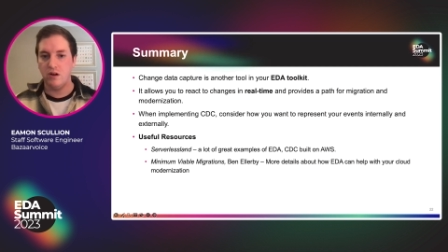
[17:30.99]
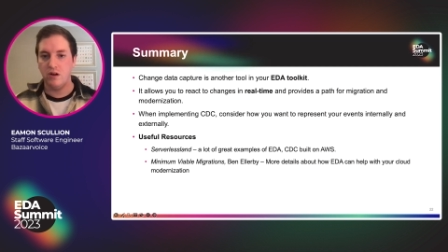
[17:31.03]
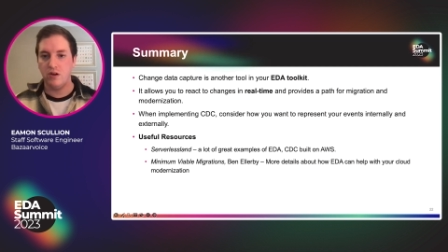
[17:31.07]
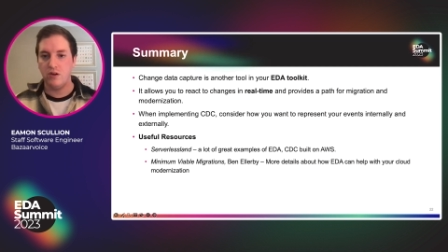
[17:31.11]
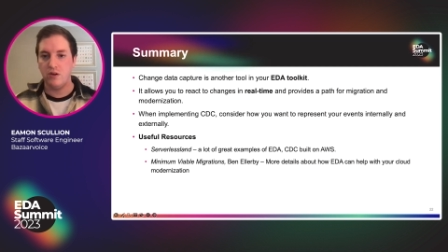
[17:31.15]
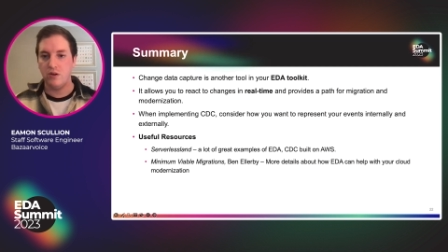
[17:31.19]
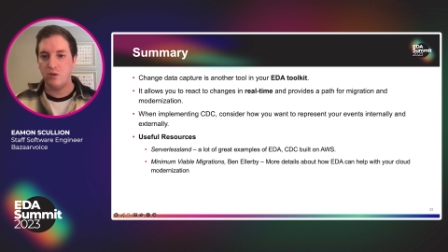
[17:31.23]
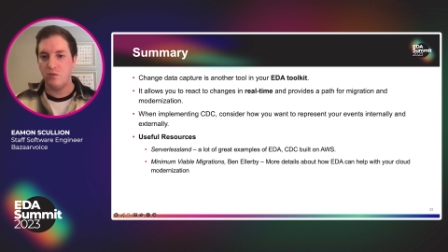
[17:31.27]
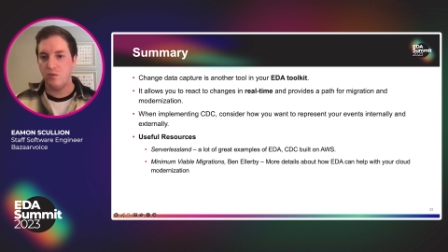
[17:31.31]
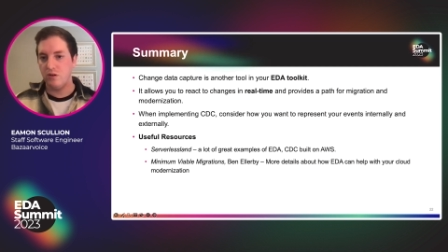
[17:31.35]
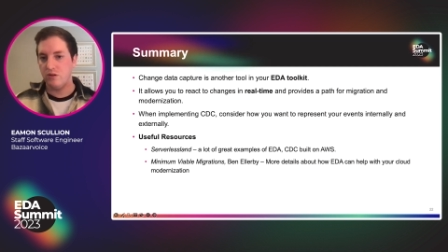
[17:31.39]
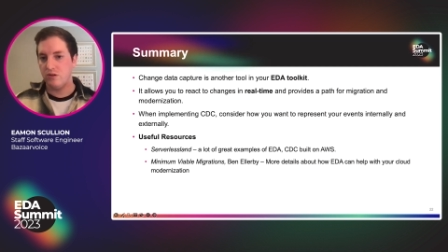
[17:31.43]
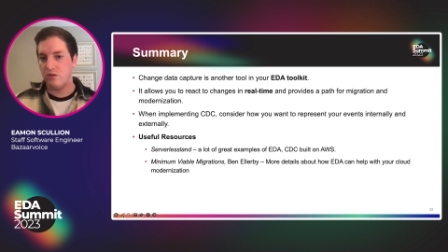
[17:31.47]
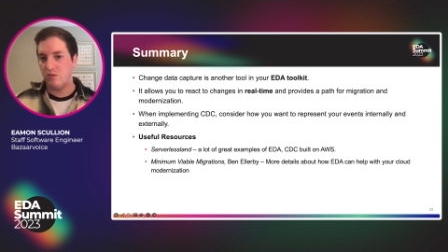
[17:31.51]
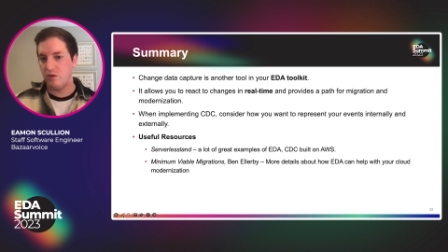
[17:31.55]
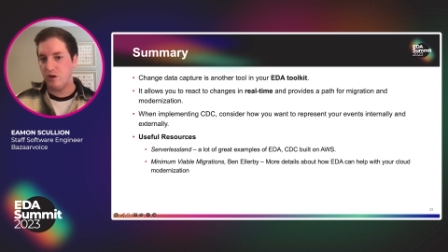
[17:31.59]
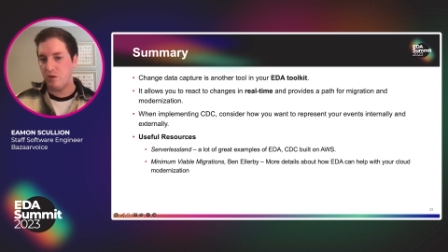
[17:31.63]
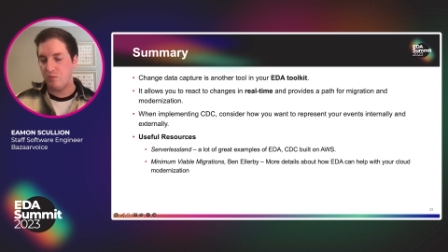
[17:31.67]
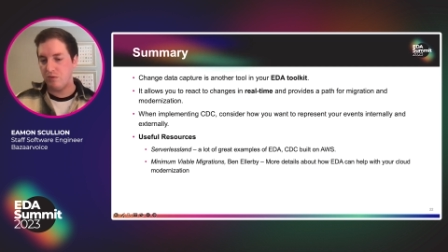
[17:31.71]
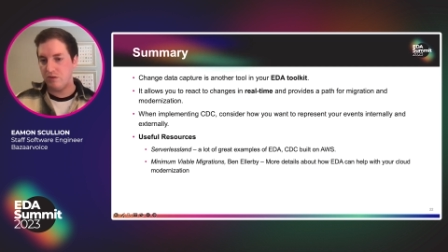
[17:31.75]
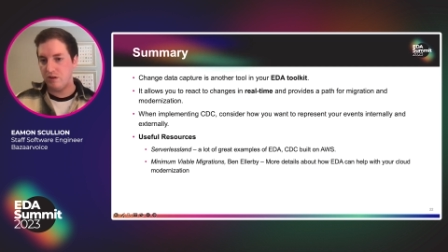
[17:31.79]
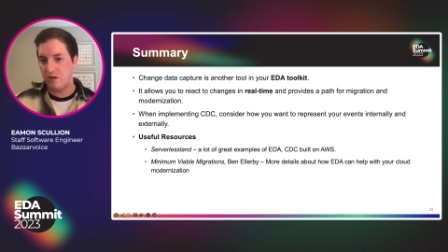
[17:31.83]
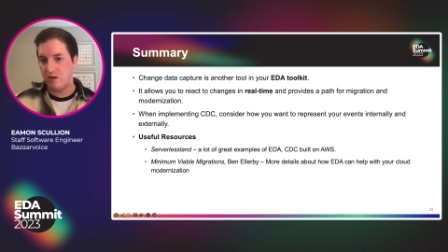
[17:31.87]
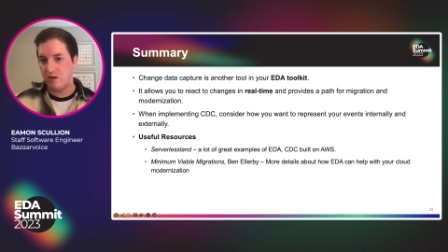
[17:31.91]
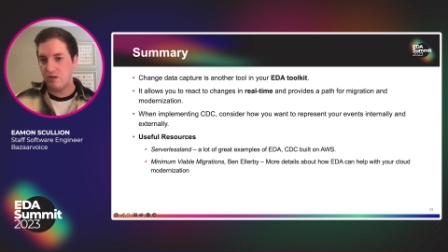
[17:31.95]
how you want to
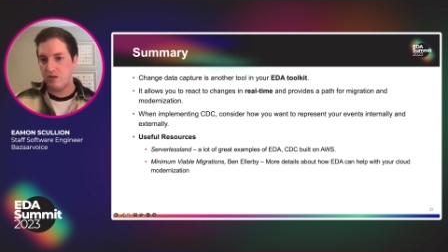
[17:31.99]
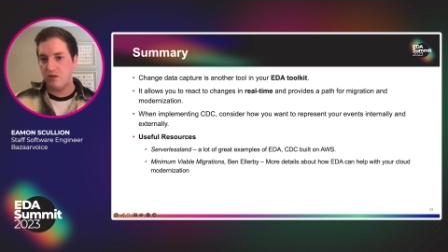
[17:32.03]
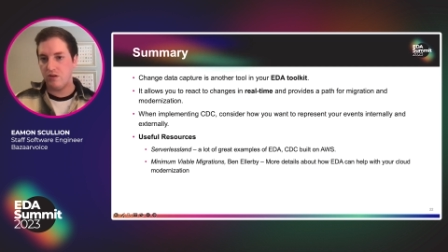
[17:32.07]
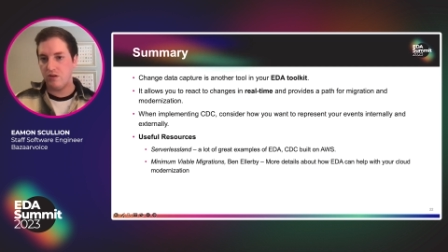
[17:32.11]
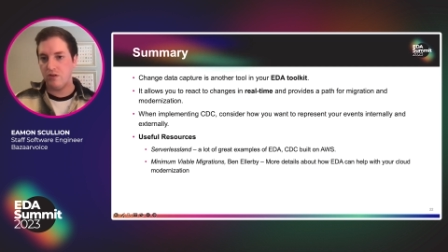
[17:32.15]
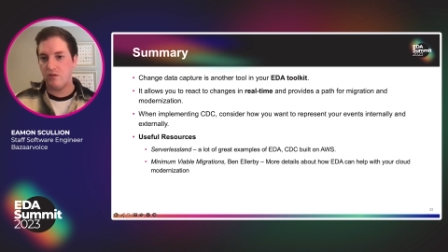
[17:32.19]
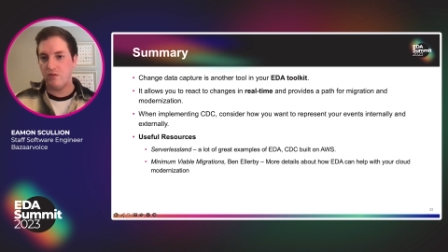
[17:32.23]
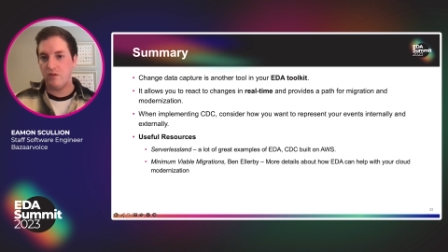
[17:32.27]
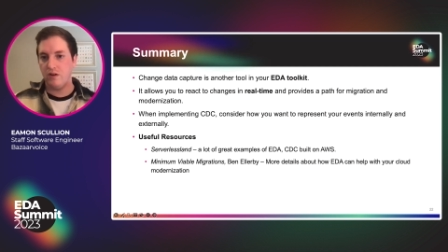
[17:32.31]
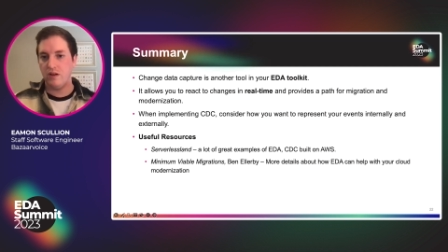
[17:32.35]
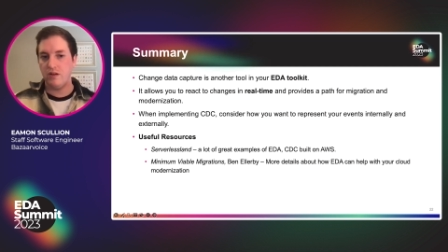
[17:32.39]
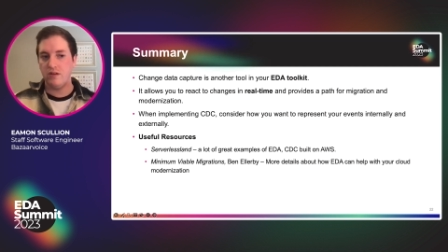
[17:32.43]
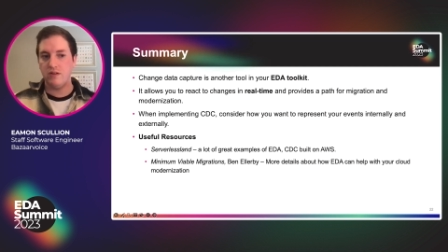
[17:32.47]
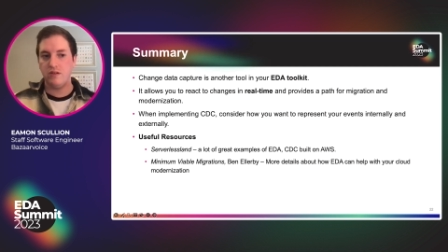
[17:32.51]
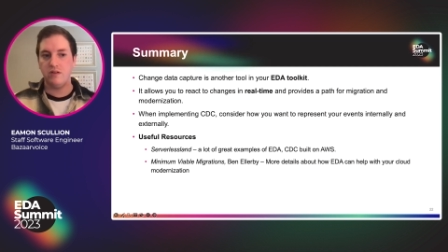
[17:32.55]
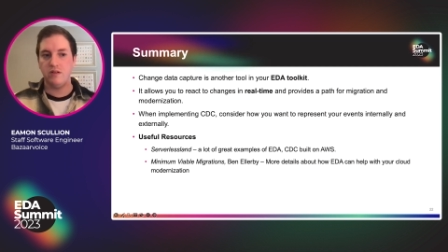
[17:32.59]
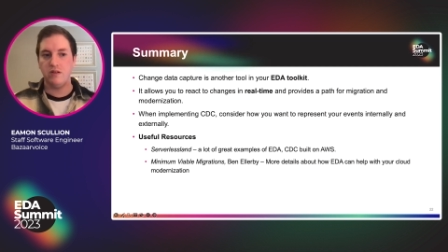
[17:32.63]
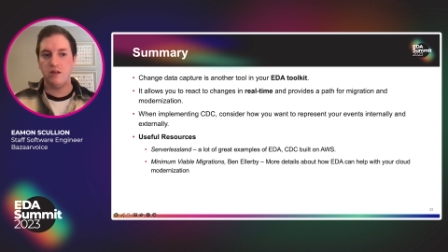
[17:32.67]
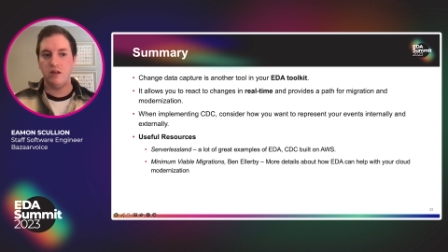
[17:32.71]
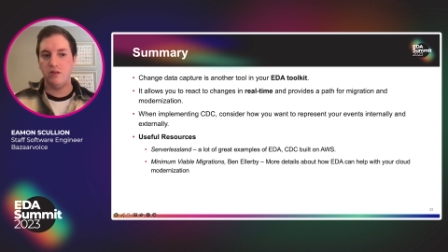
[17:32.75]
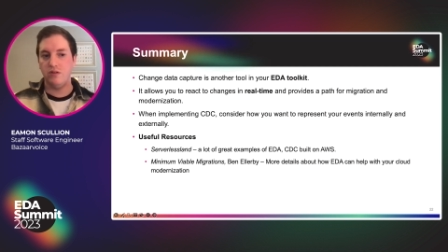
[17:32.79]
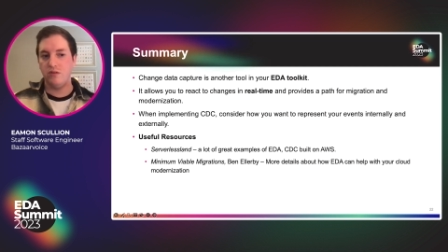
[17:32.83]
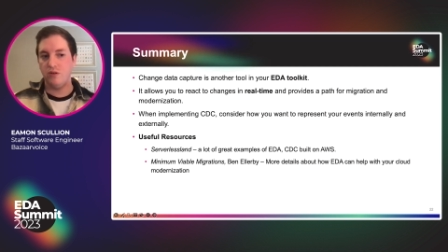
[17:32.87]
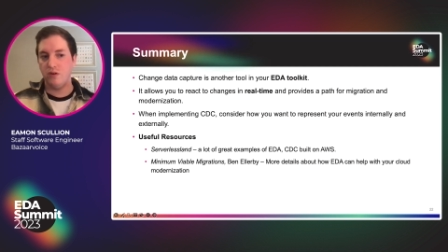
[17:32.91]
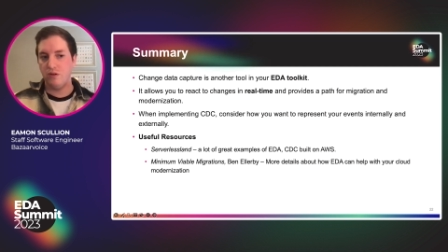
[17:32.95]
represent your events
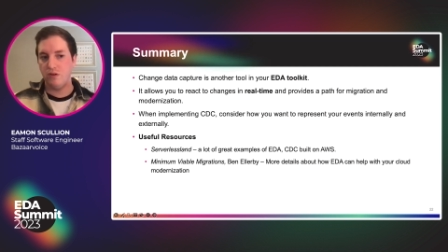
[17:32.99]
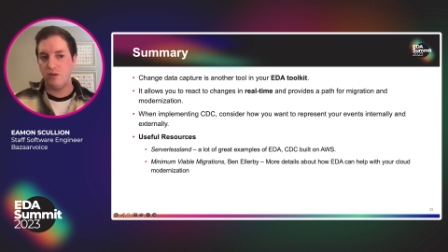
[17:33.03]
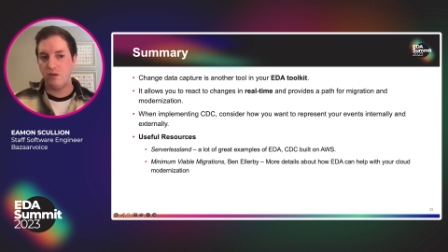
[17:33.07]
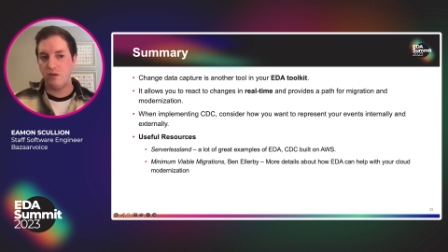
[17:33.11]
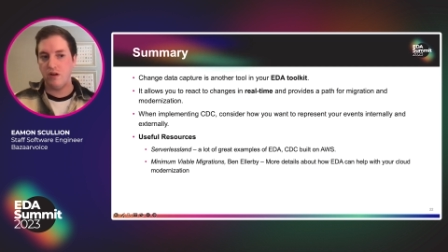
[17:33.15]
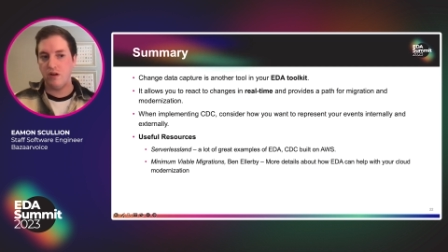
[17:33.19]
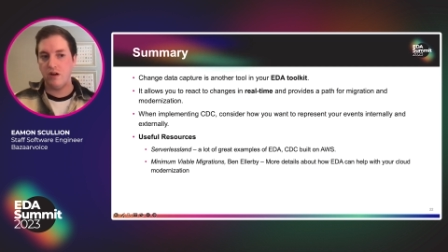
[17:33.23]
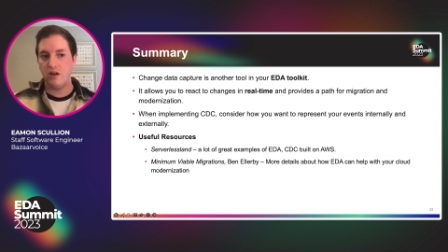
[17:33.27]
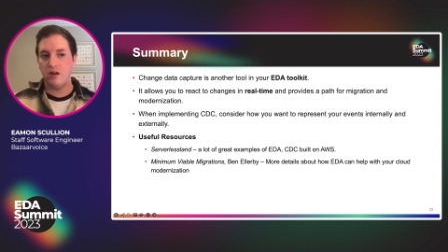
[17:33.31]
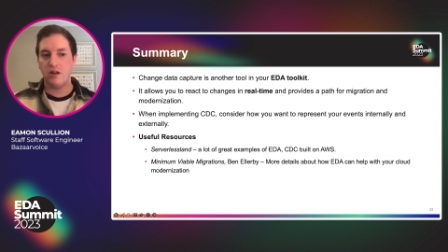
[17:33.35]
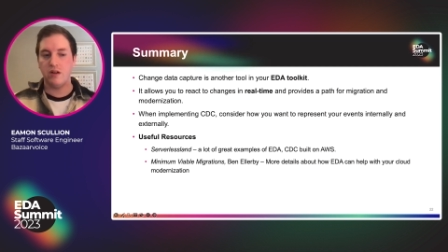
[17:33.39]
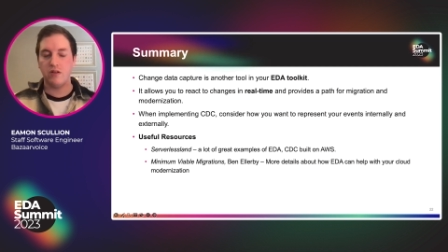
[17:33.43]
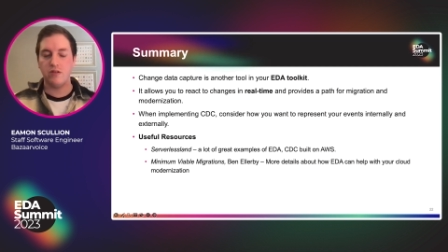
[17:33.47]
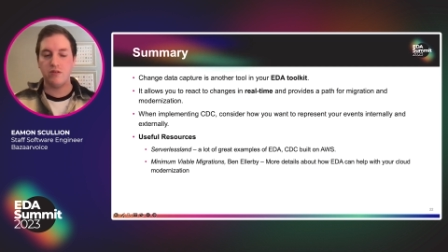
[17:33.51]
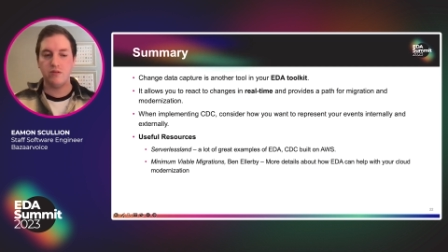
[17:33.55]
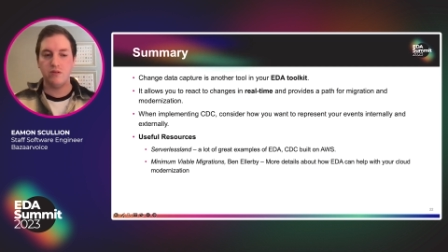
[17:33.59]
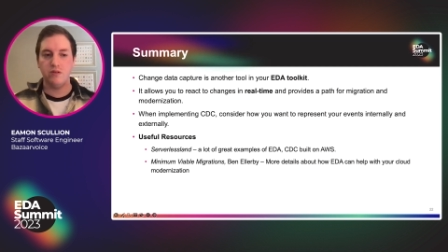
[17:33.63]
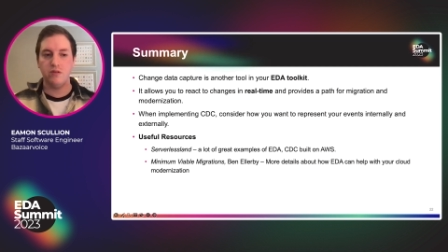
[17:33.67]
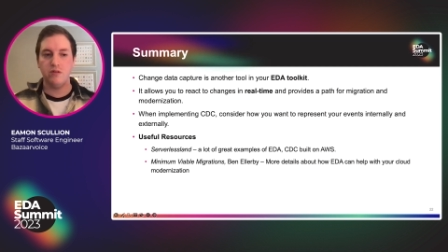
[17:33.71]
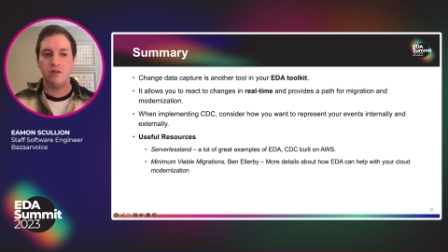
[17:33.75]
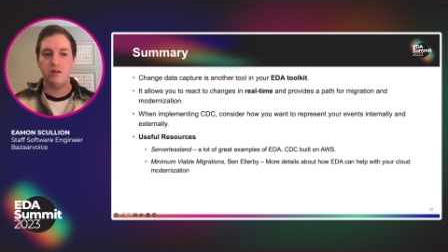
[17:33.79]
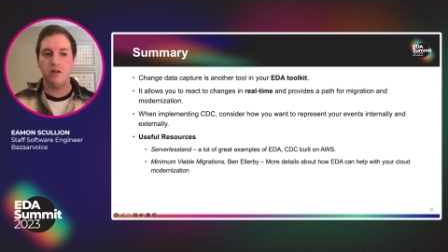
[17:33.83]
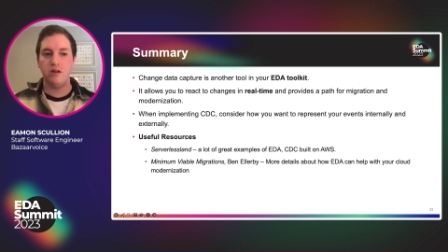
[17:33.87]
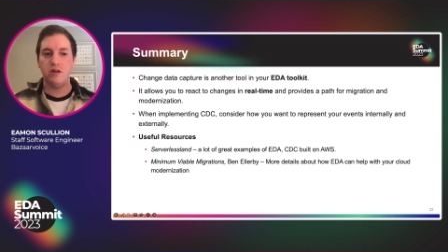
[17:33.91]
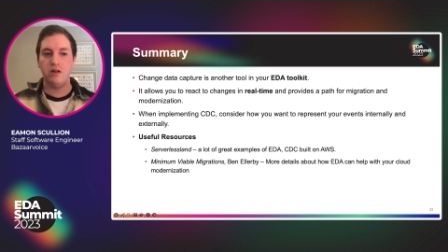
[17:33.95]
internally and
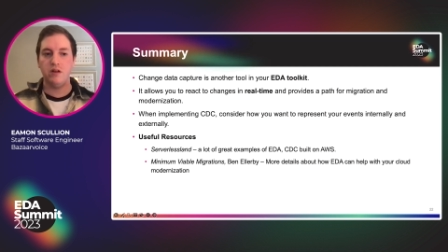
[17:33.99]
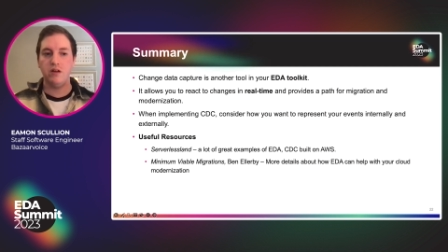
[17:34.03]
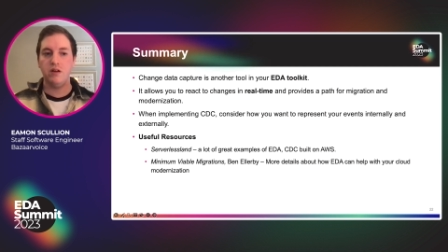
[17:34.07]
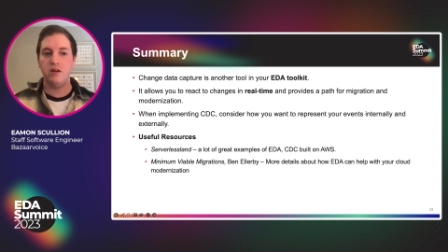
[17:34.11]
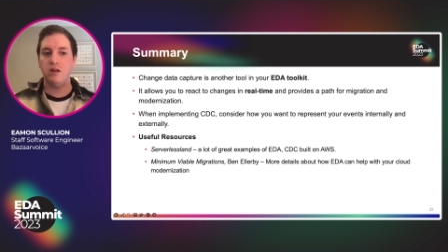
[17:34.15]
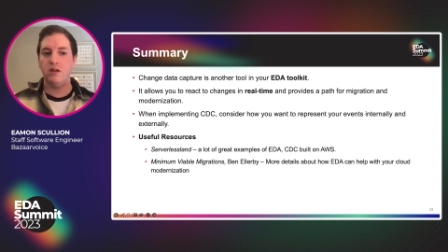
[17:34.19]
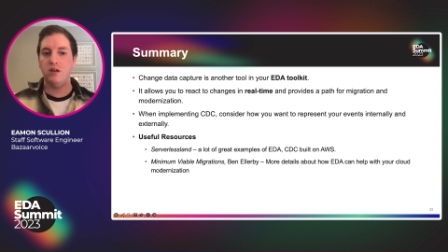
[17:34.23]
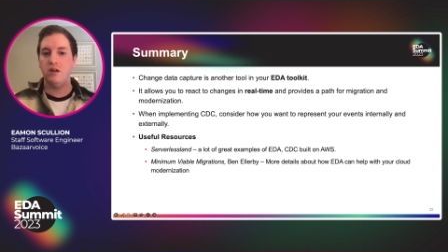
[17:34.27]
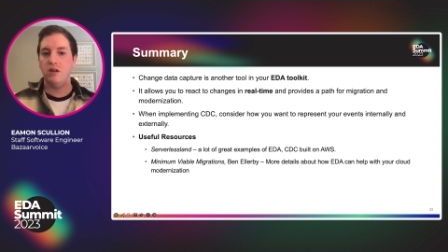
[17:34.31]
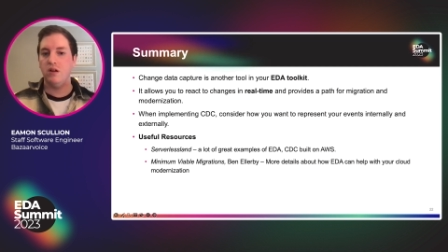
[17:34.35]
externally,